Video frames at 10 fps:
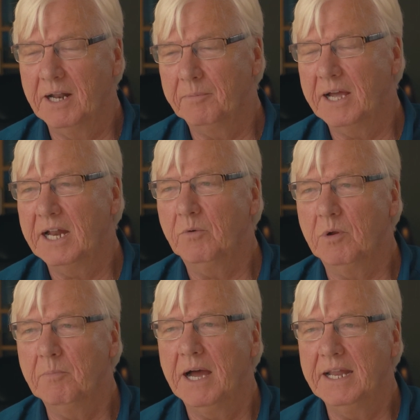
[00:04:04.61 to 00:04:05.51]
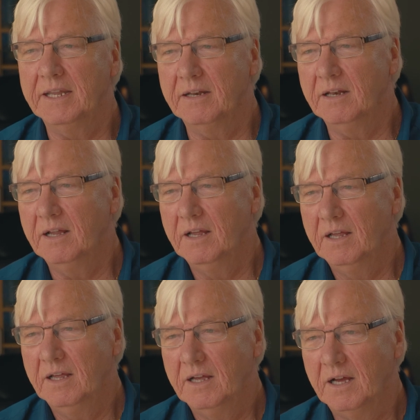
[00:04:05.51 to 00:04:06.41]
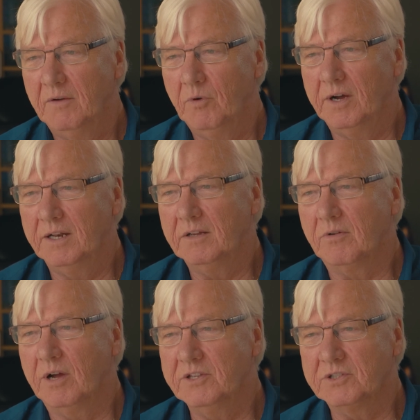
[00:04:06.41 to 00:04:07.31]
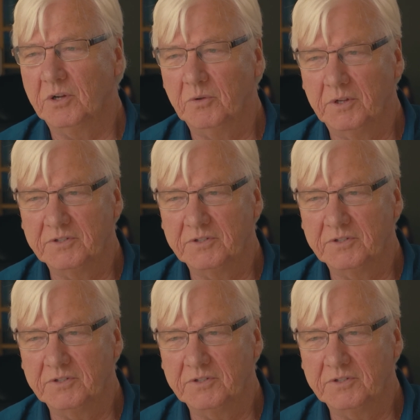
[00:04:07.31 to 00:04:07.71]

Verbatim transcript: But I'm kind of reminded of what Christ told